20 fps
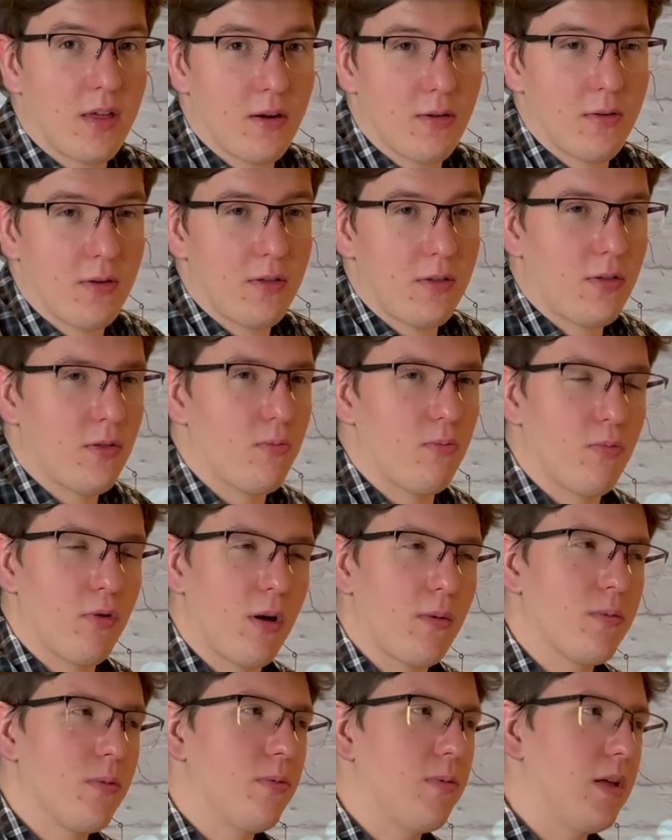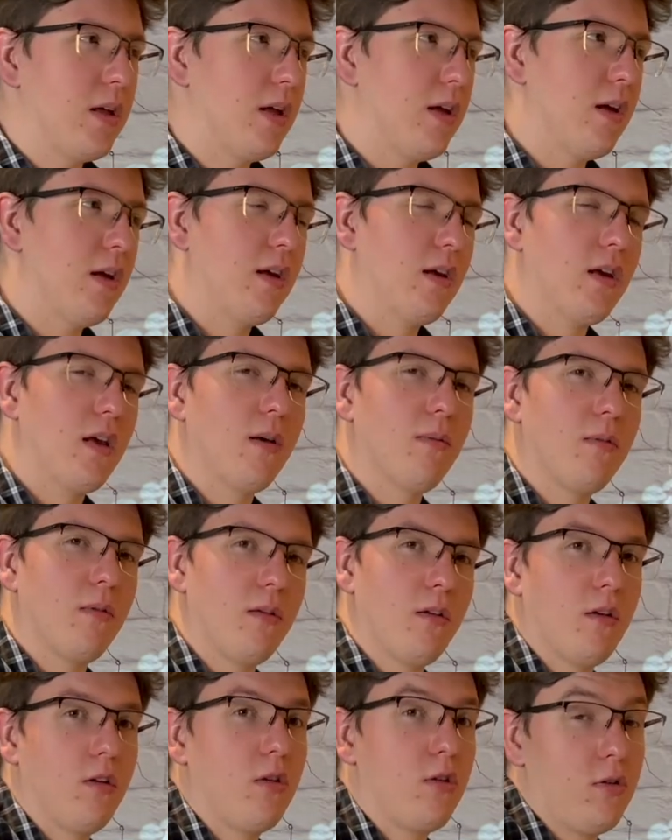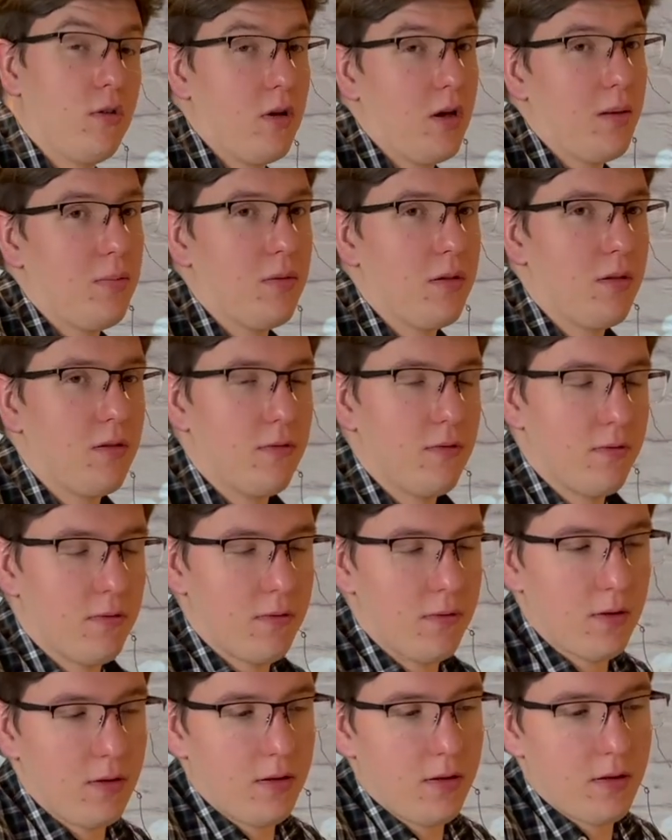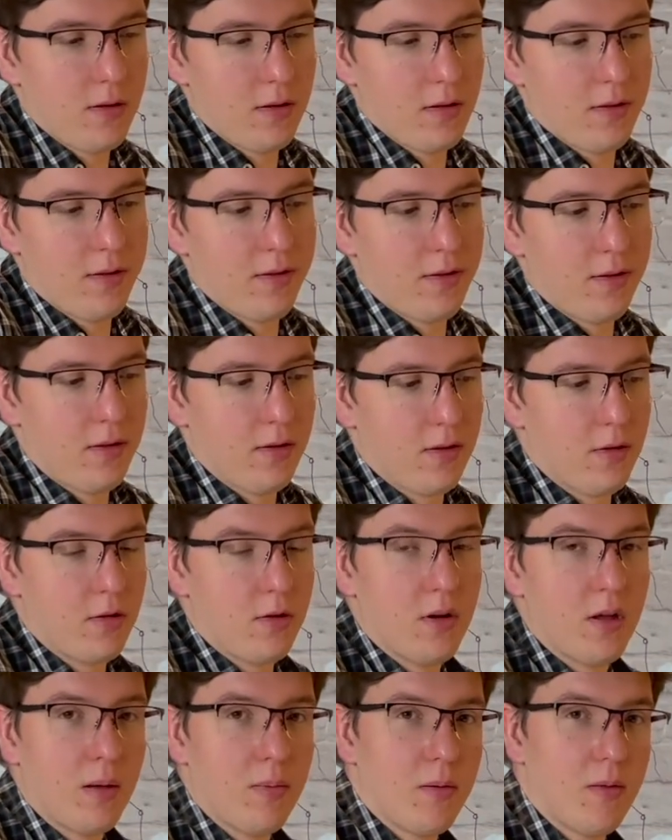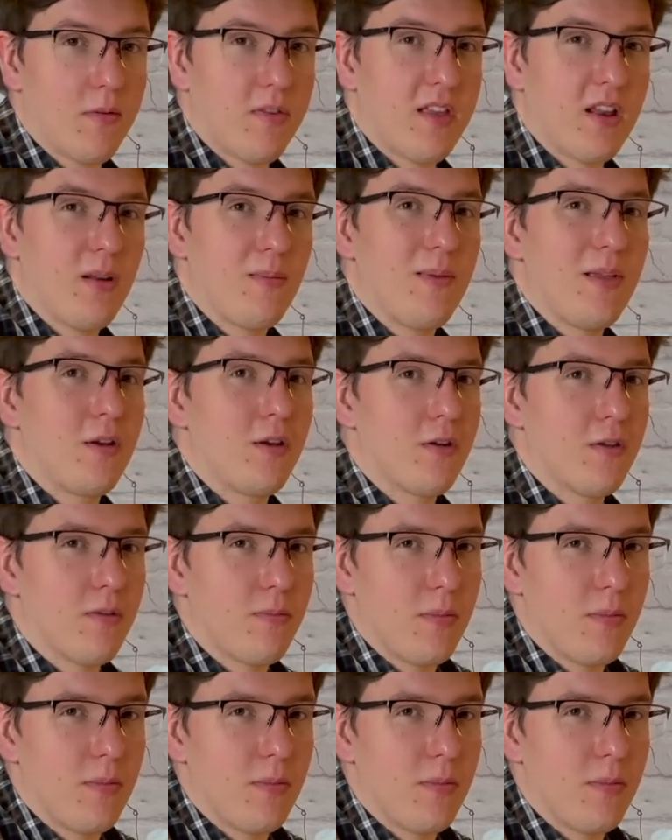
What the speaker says: was probably a good couple of centimeters,